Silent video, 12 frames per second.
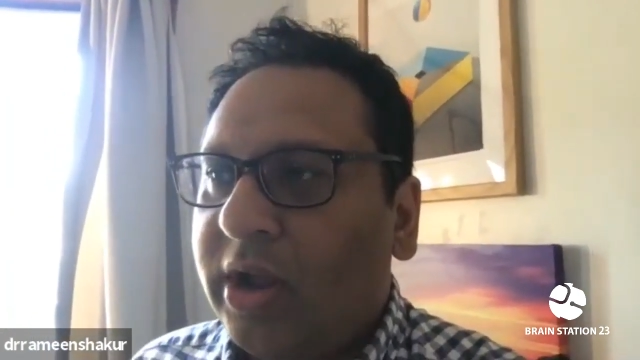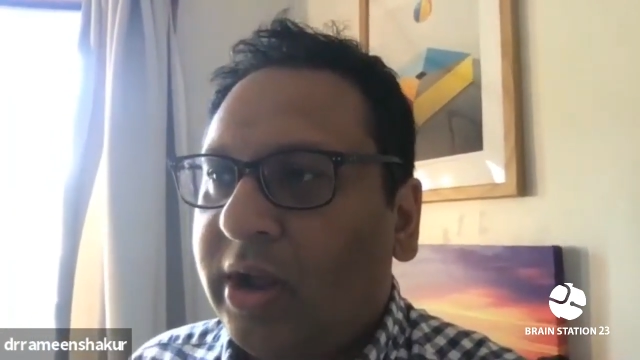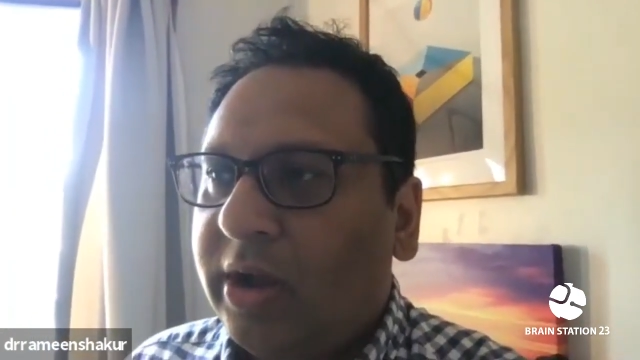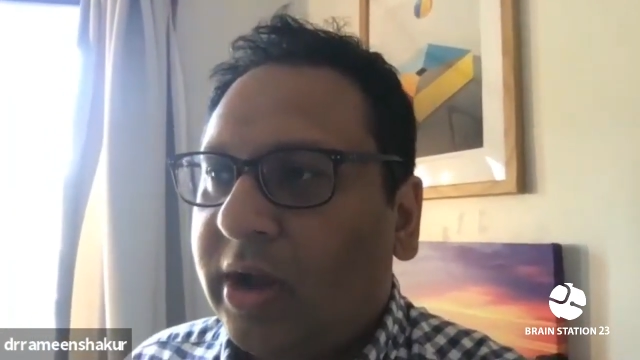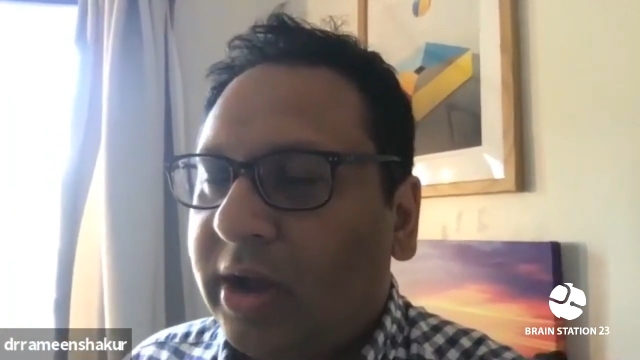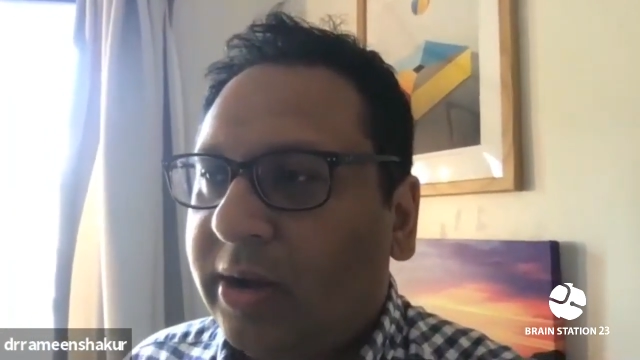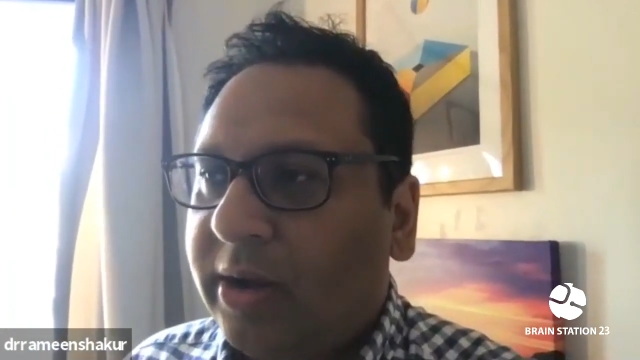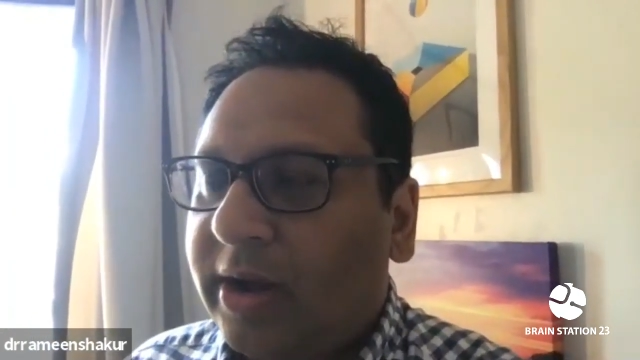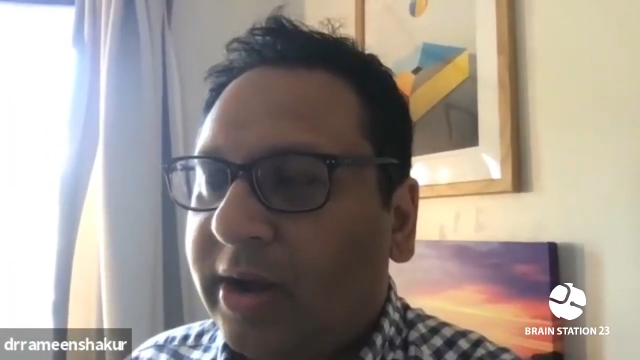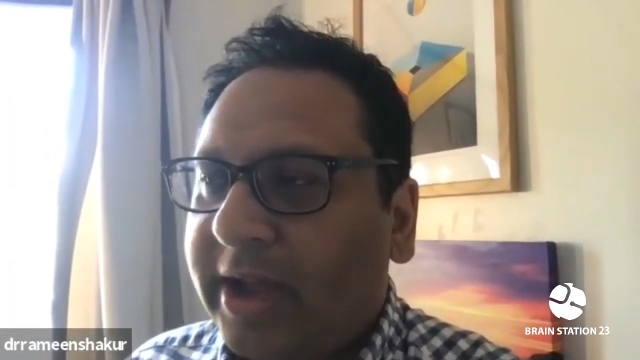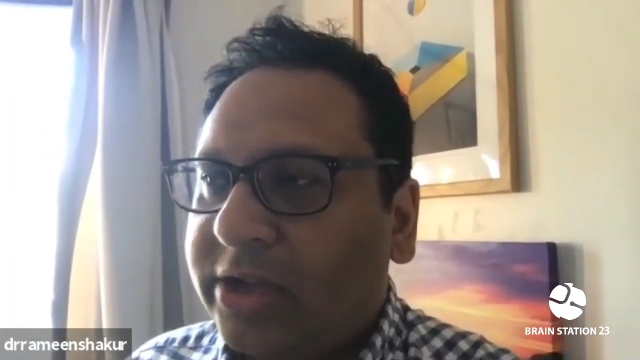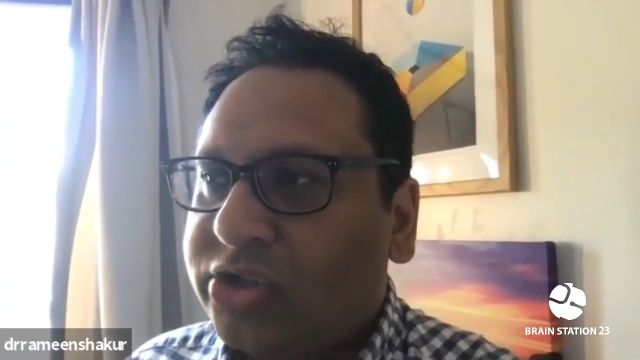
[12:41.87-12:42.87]

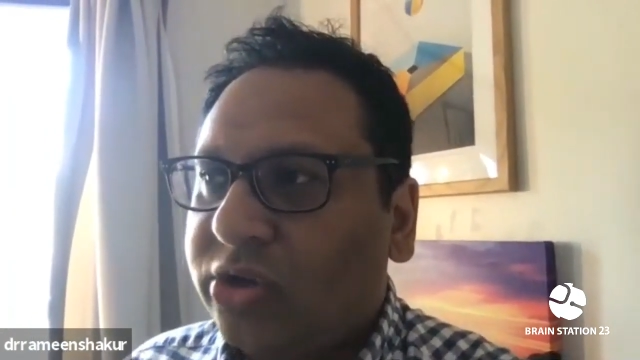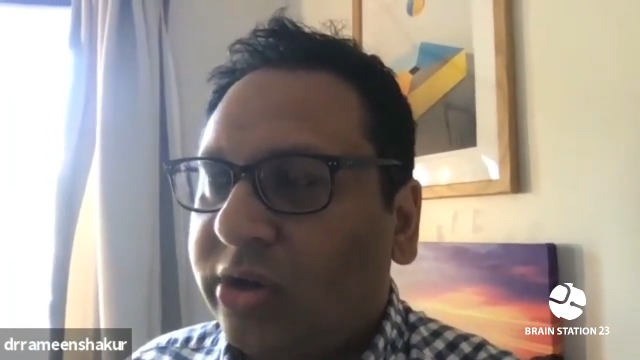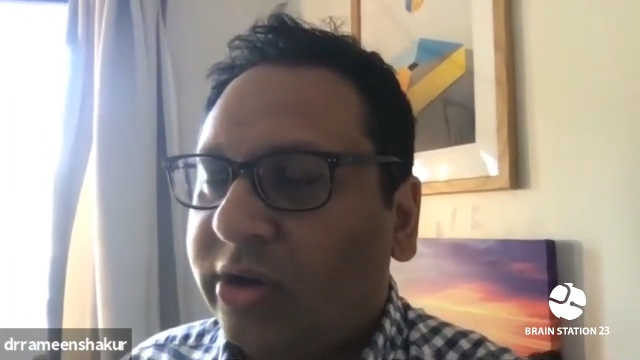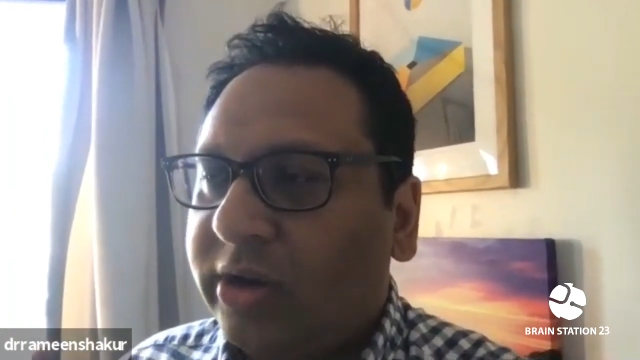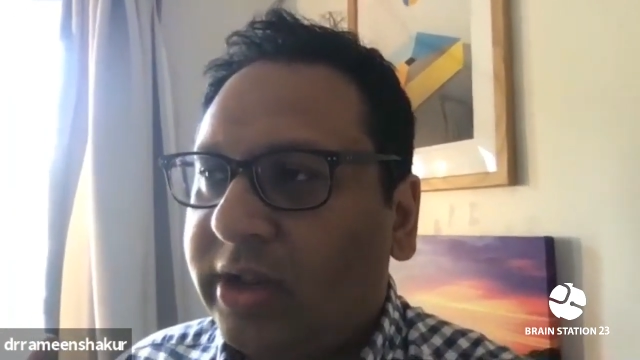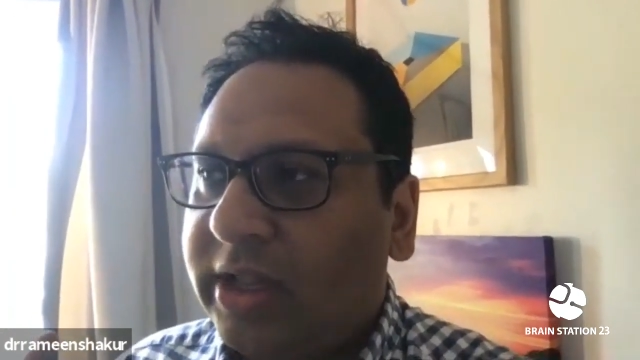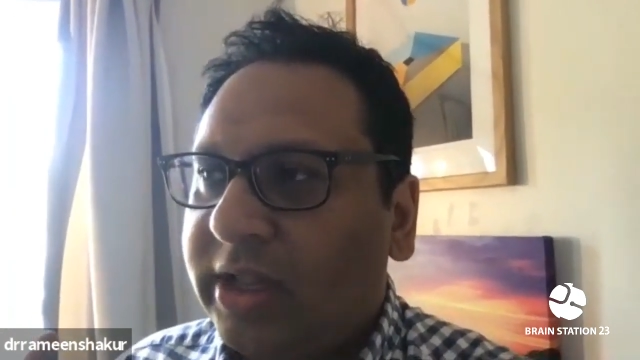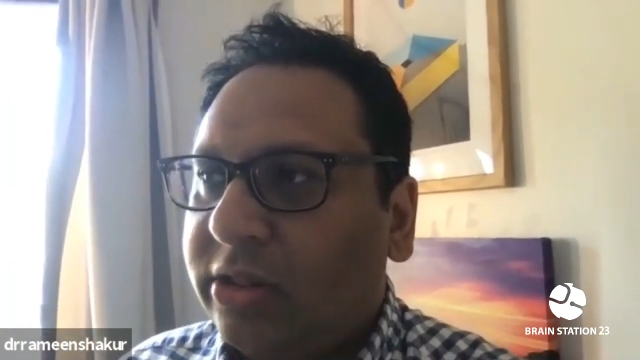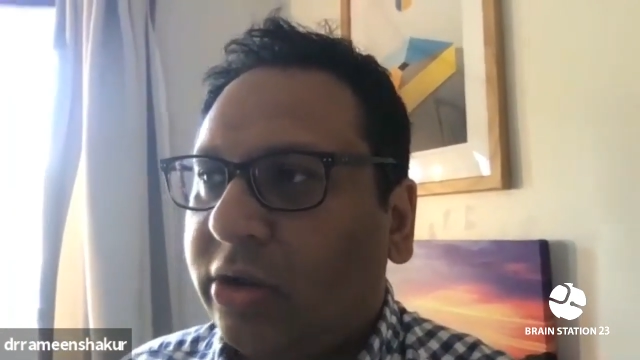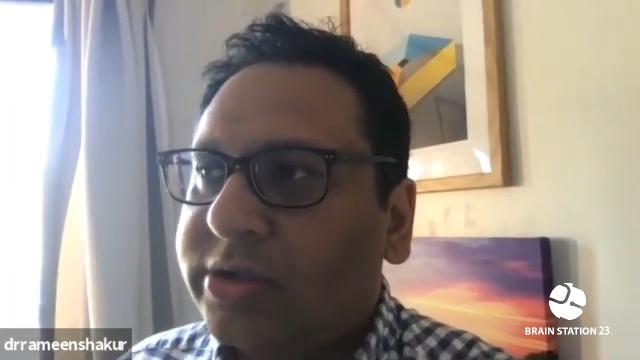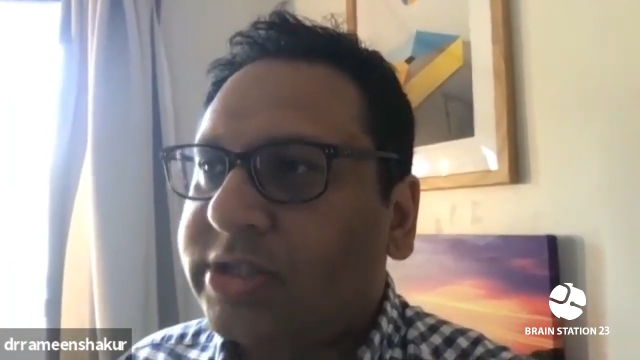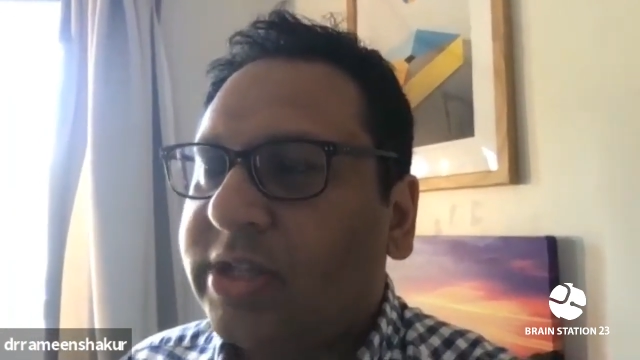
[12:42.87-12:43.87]
actual
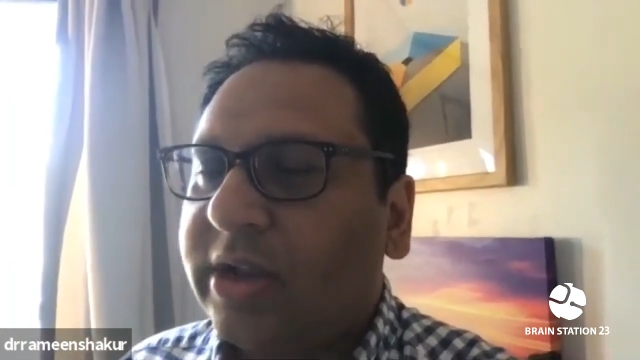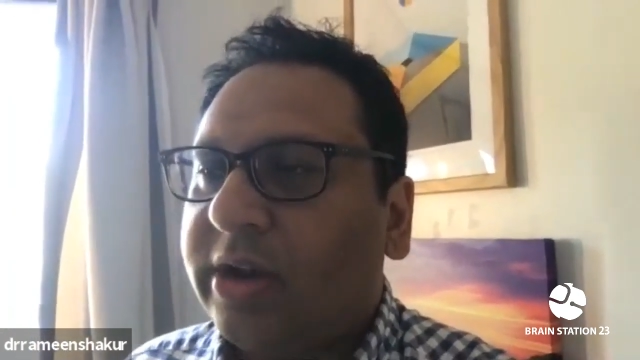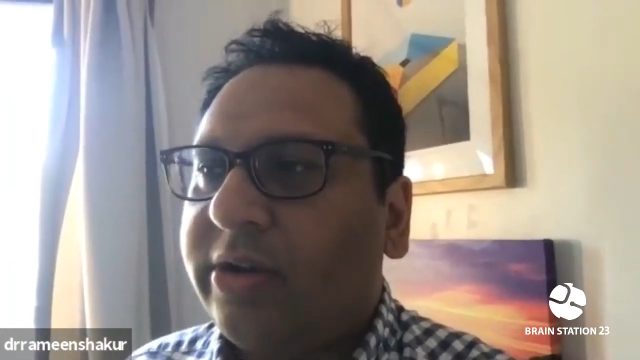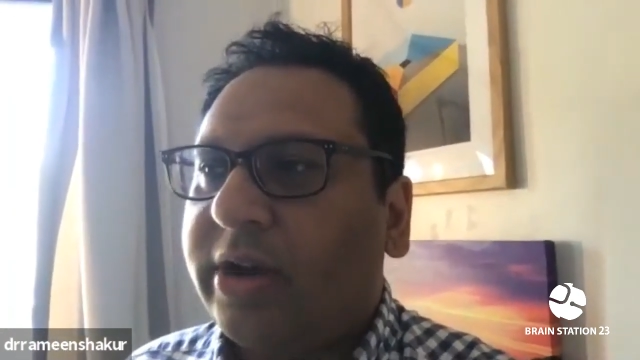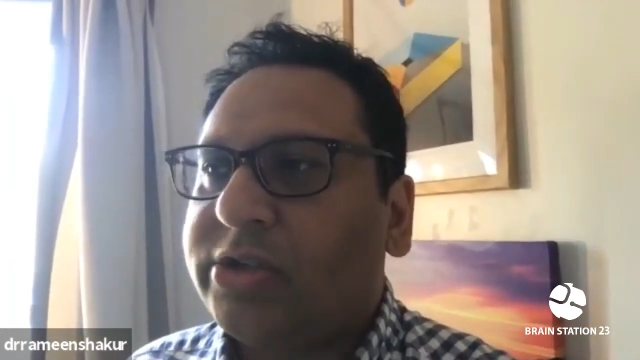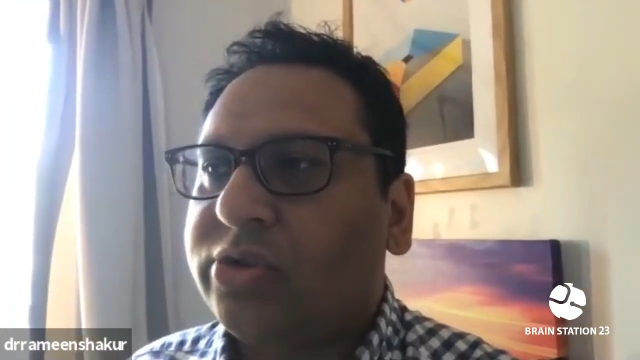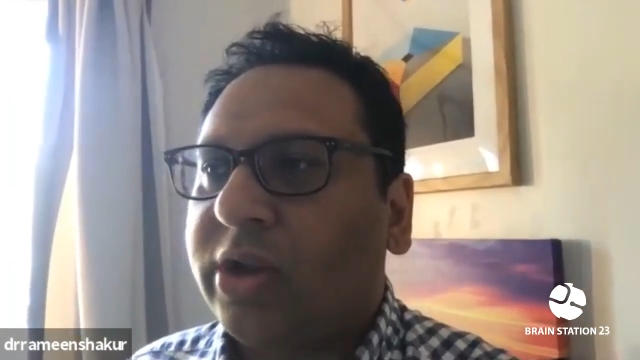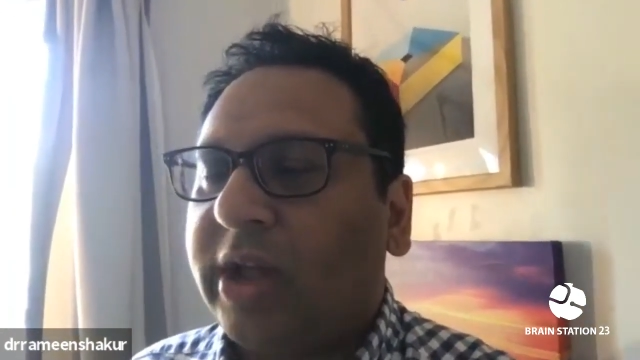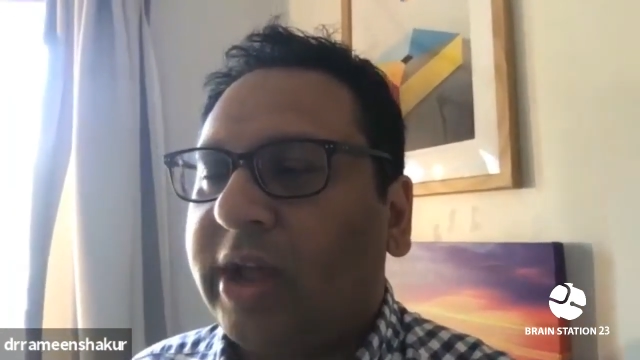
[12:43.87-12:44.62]
ethos there, Raisul.